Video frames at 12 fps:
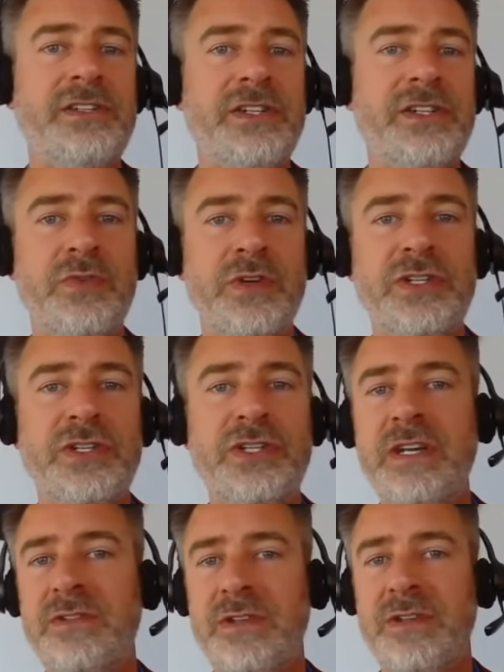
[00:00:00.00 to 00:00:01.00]
to achieve
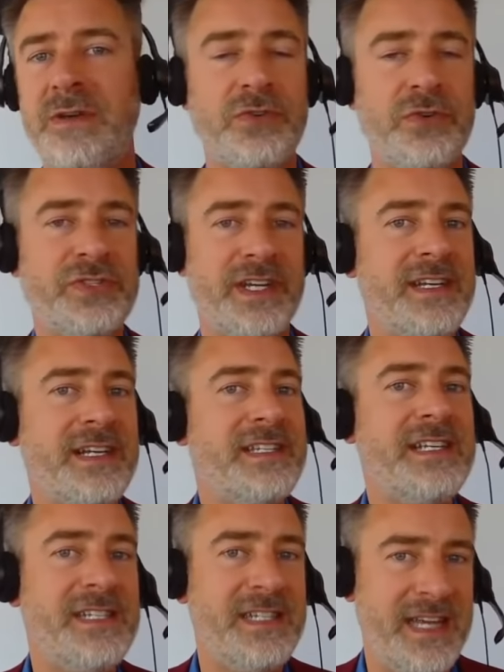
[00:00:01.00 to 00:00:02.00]
some of these goals doesn't
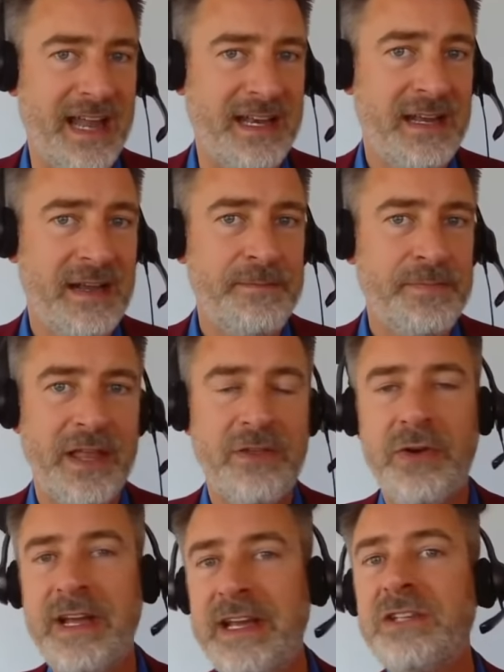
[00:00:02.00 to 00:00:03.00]
exist yet, and
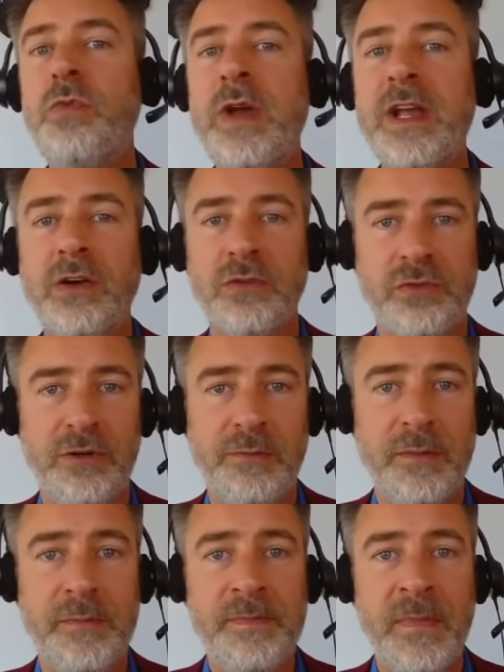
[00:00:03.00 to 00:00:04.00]
there is wiggle
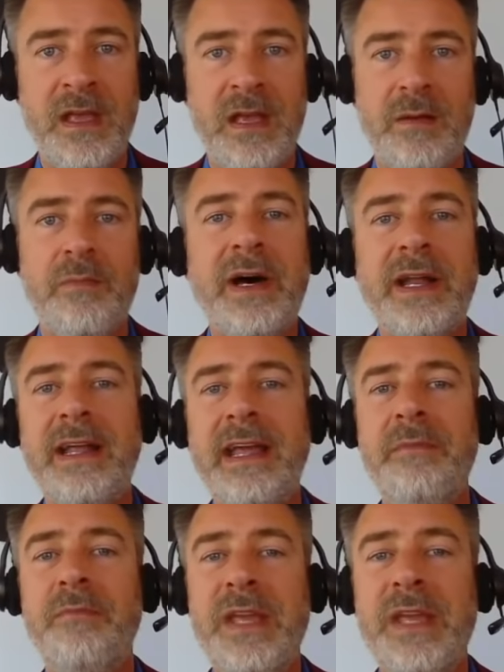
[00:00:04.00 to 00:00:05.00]
room. But
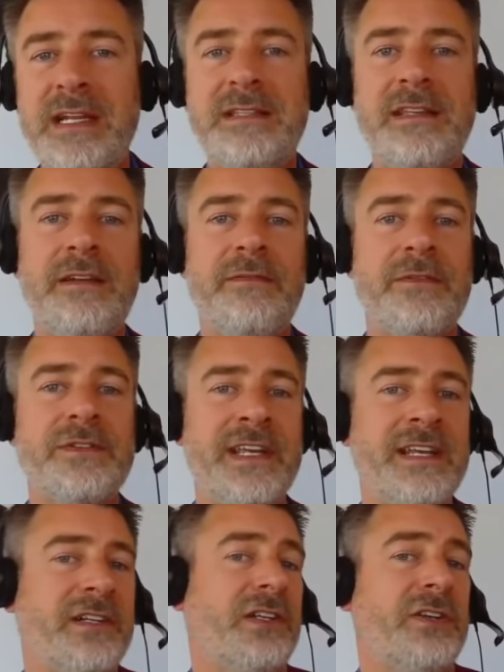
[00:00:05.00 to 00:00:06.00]
it means that for
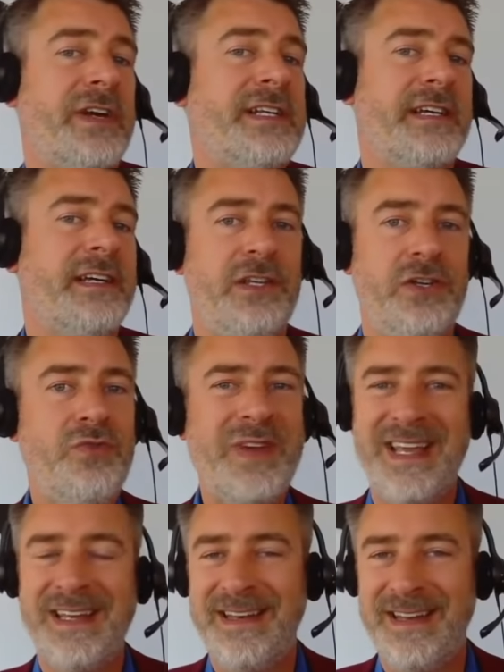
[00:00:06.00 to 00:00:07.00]
Santa Clarita, you
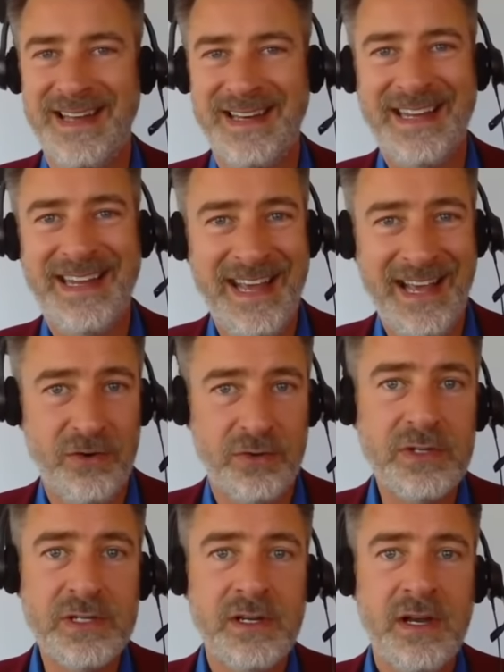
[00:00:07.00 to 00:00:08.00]
cannot
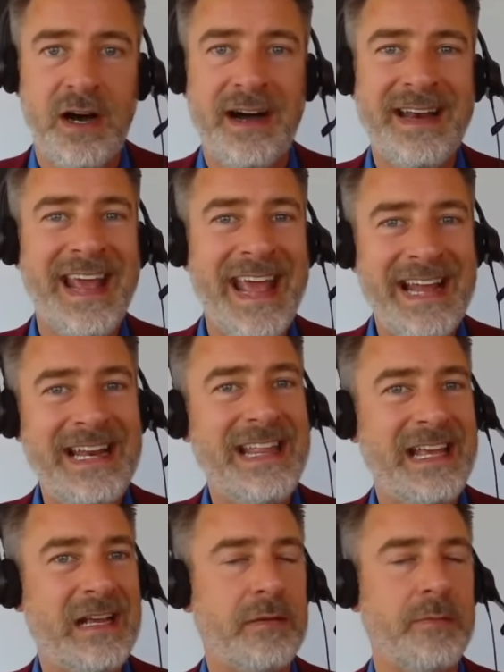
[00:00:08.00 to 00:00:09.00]
count on
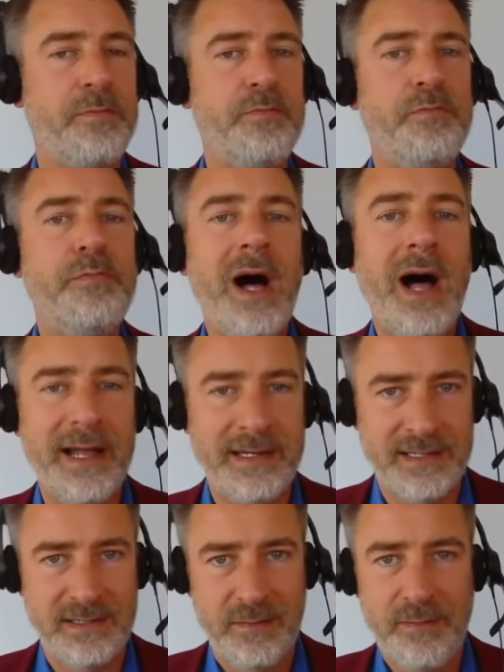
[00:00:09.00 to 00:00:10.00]
anything
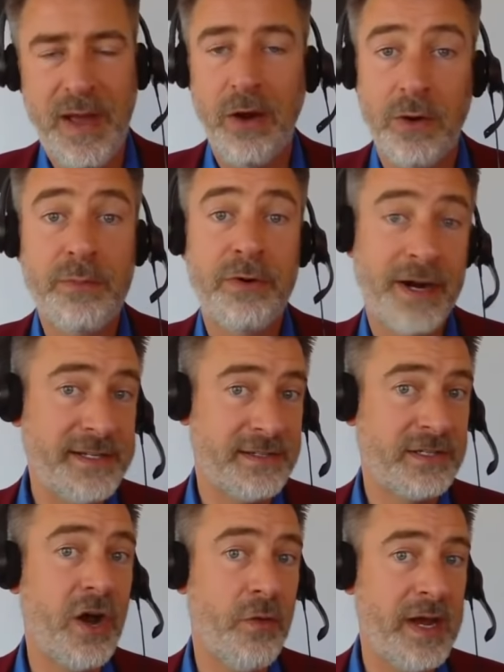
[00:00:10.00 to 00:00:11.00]
but power
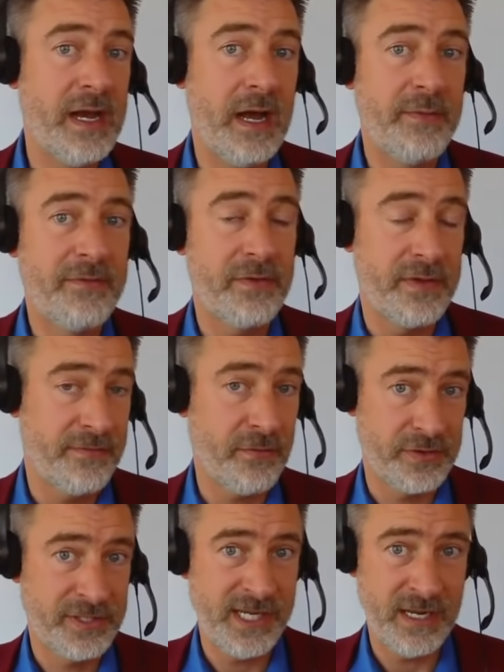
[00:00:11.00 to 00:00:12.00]
prices going up for the
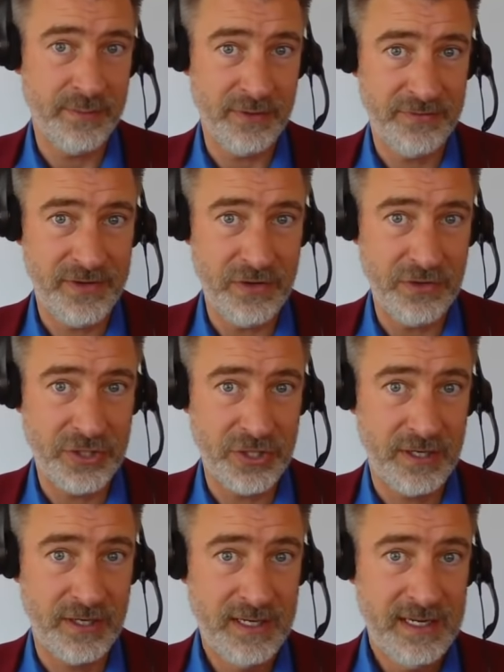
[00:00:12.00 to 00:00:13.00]
foreseeable future.